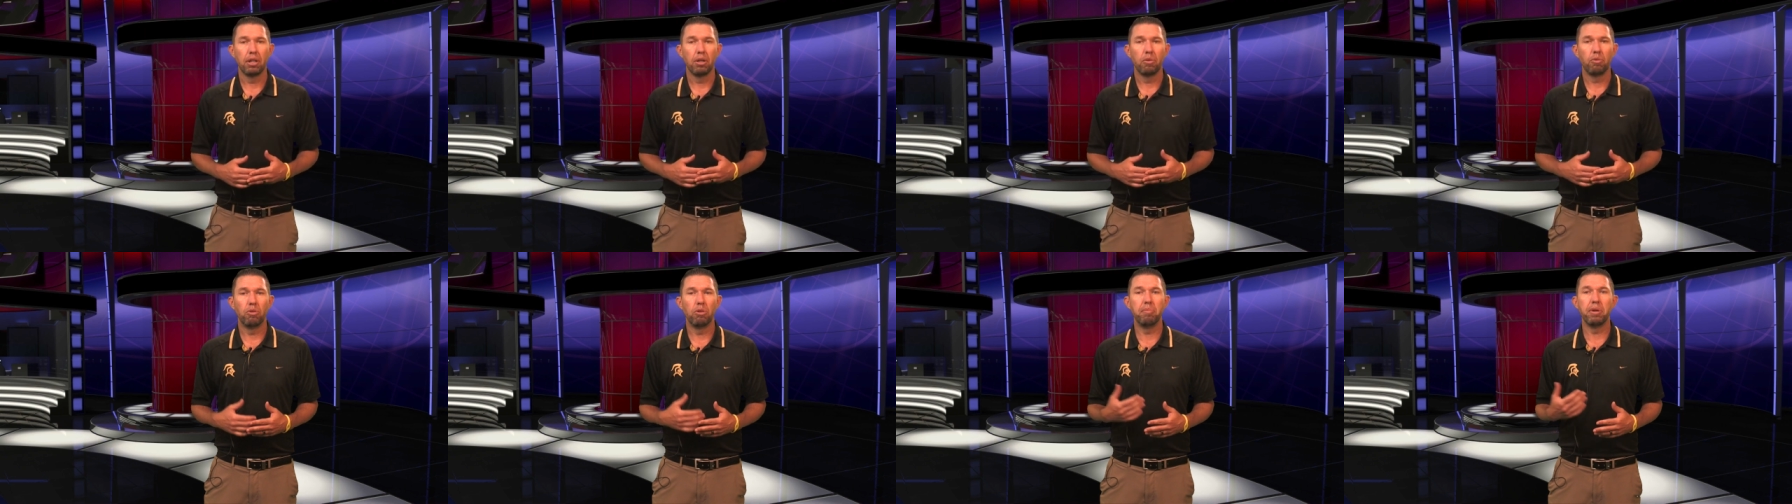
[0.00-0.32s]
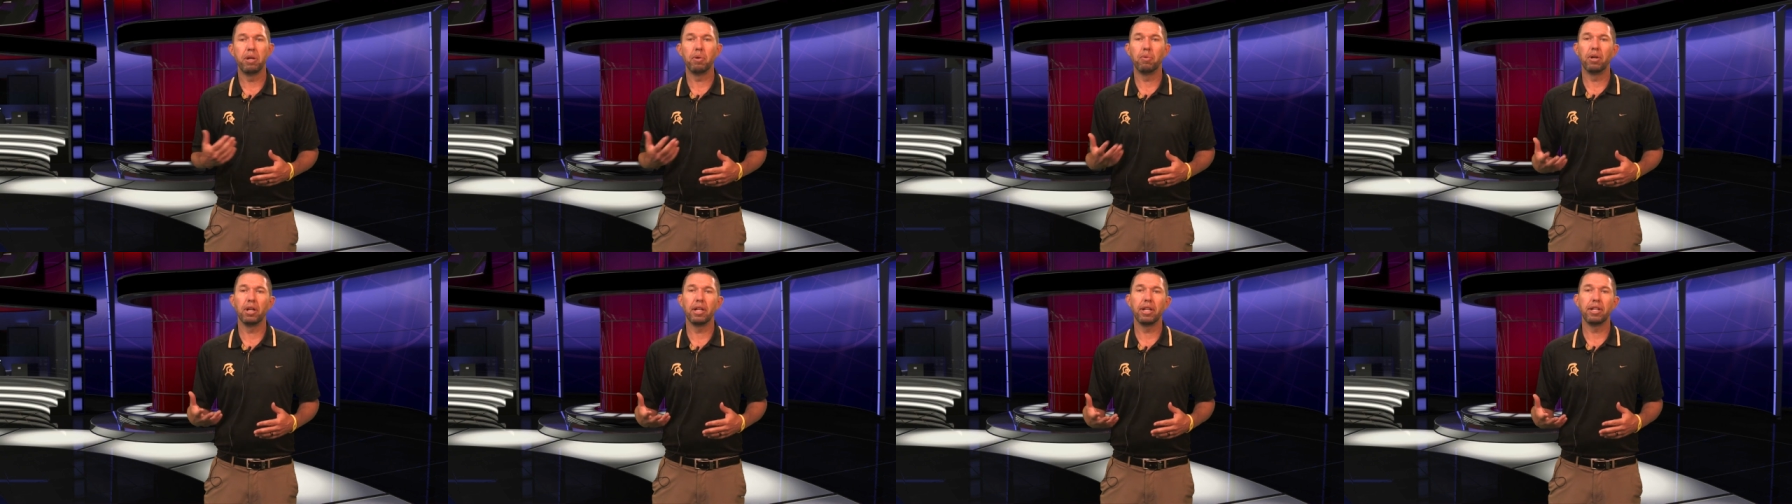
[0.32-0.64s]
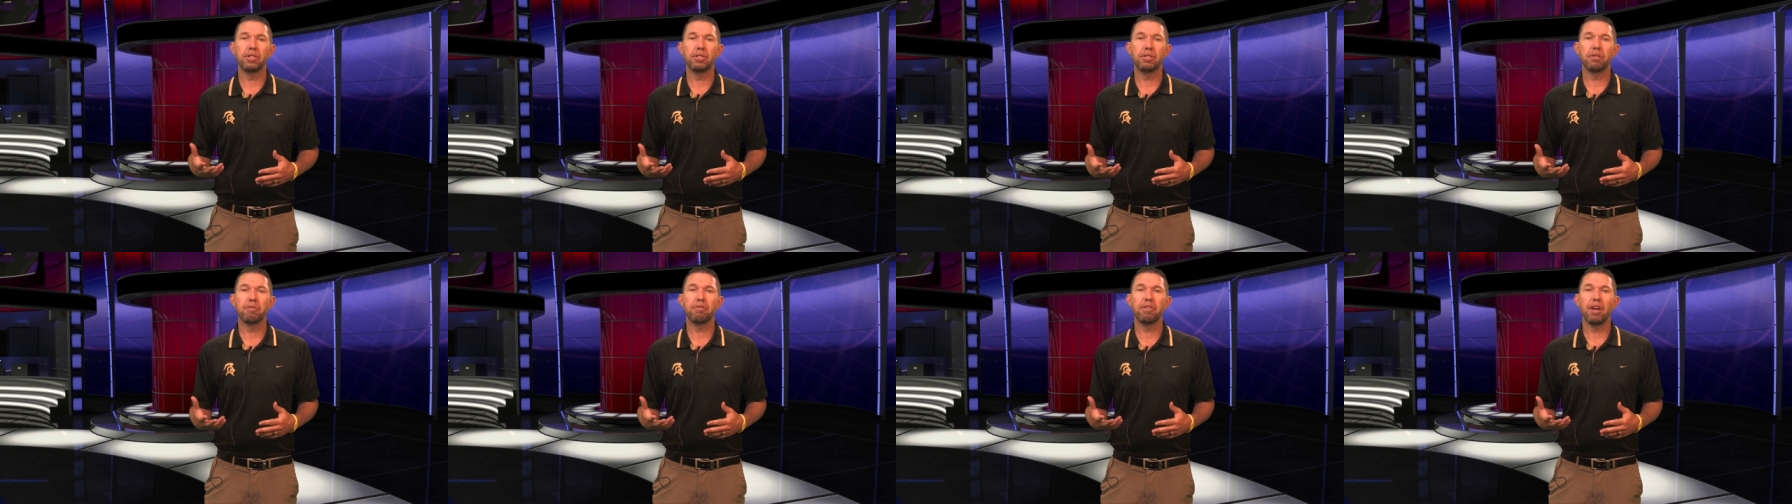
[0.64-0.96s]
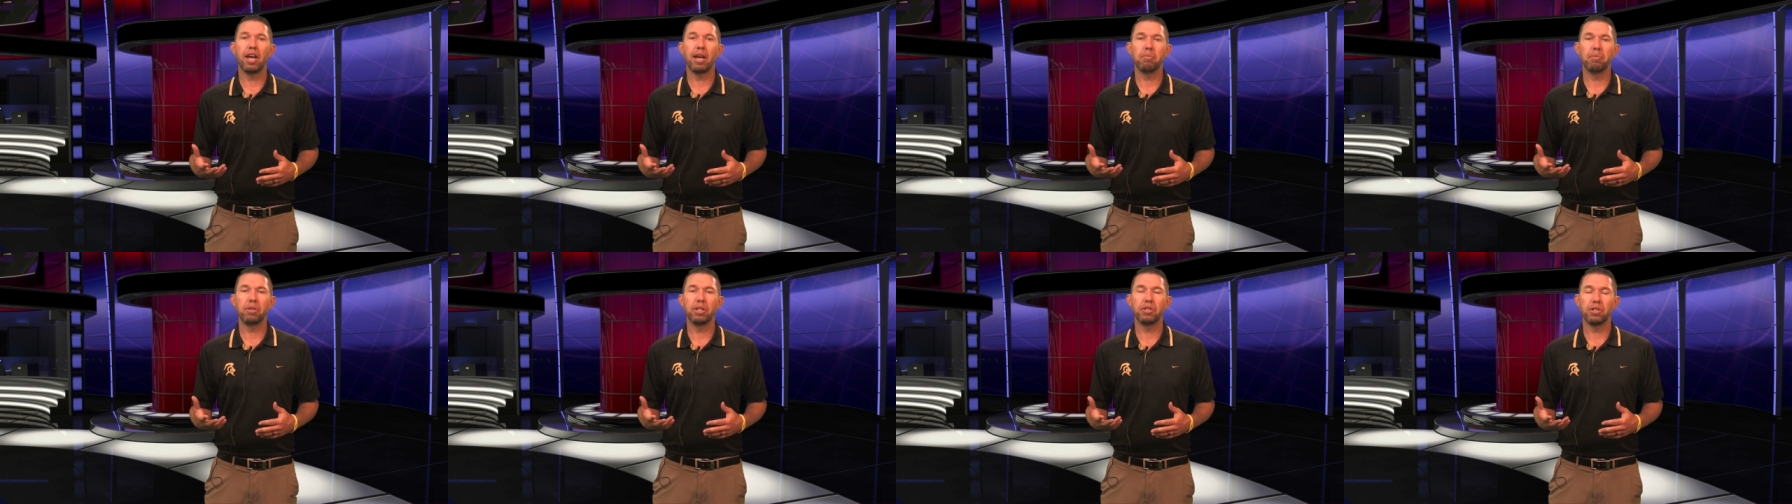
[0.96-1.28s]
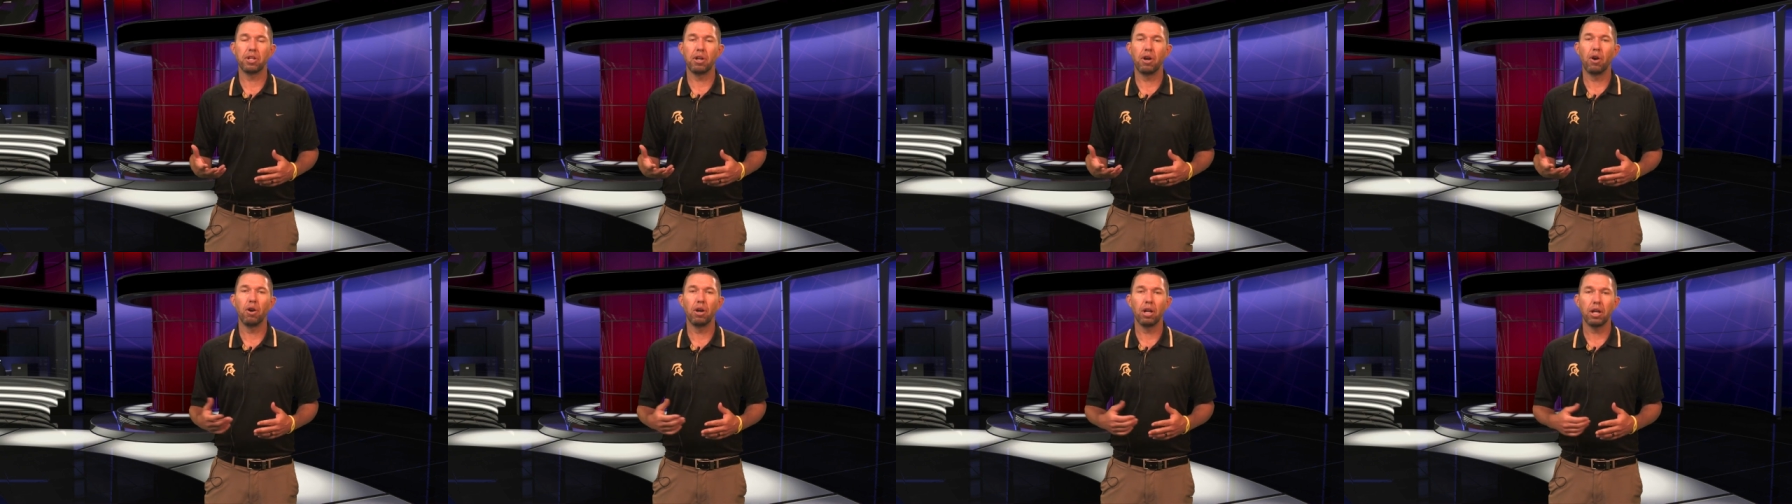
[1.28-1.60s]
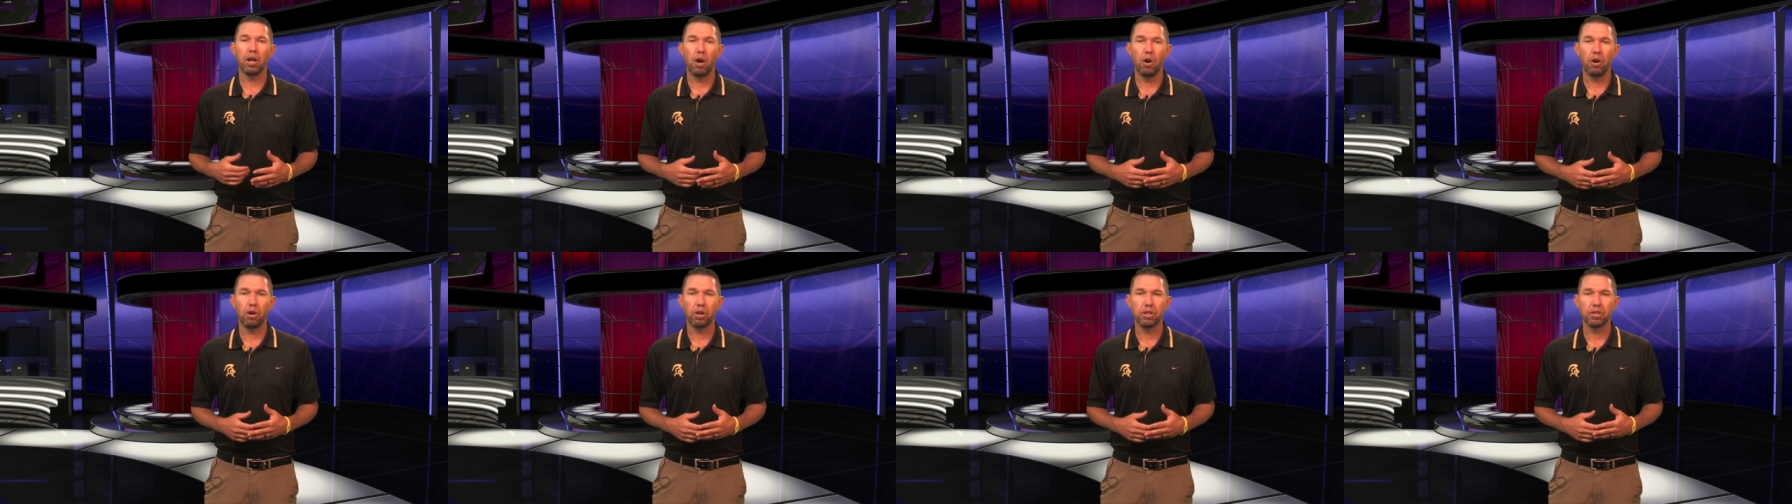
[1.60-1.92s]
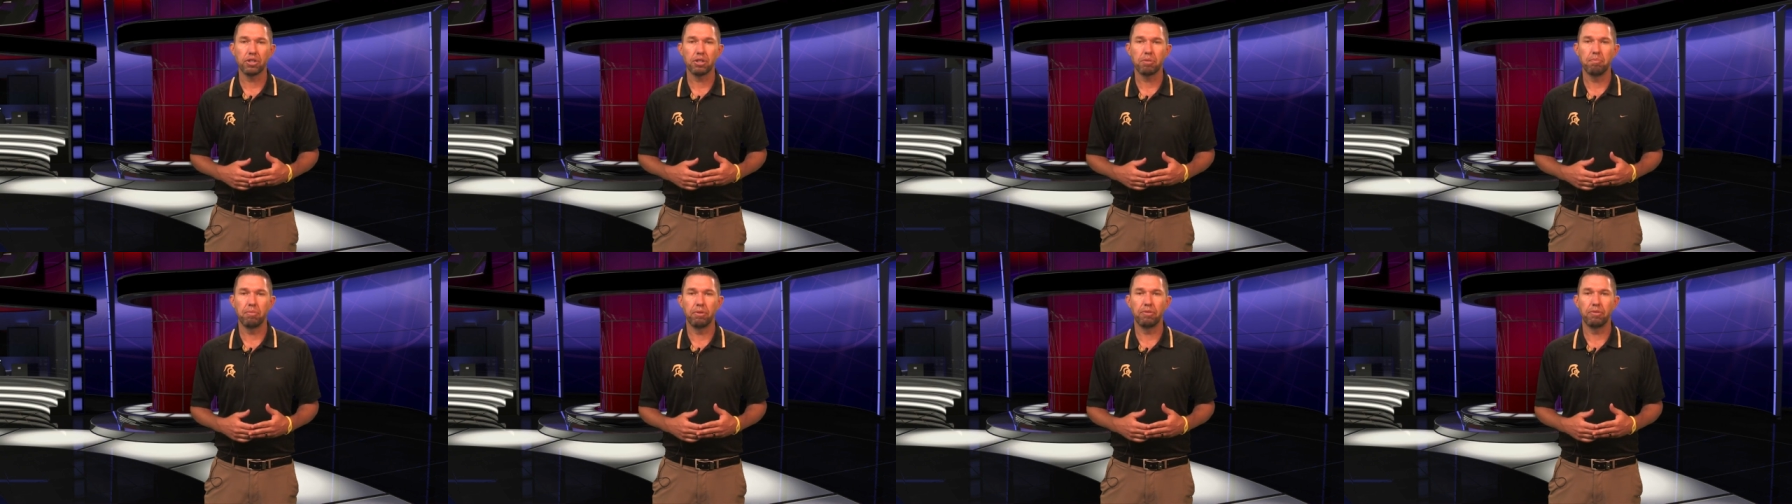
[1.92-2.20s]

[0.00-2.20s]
will be released to families in early August